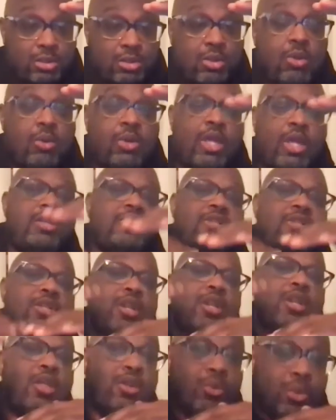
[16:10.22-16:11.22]
Okay, there's
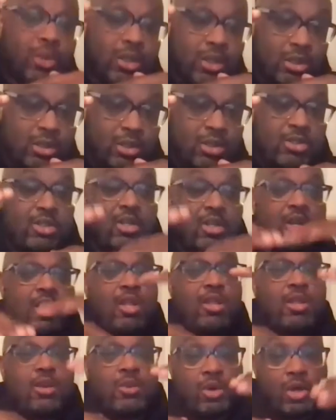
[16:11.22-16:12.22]
another one. There's
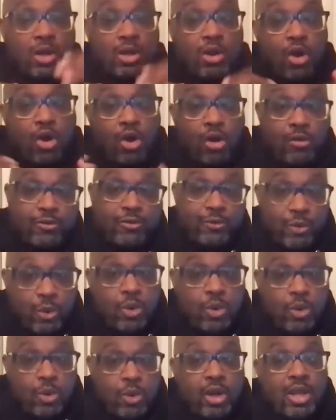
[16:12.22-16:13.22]
another one, all
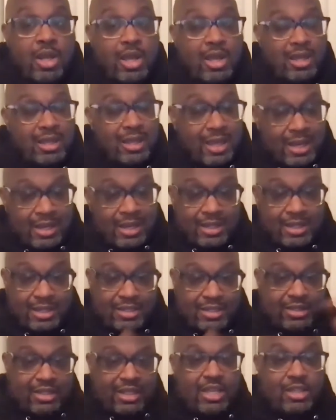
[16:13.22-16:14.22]
for getting
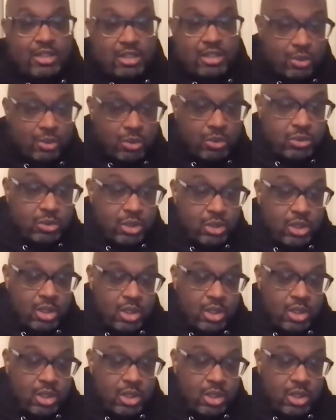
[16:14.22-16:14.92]
these kids through.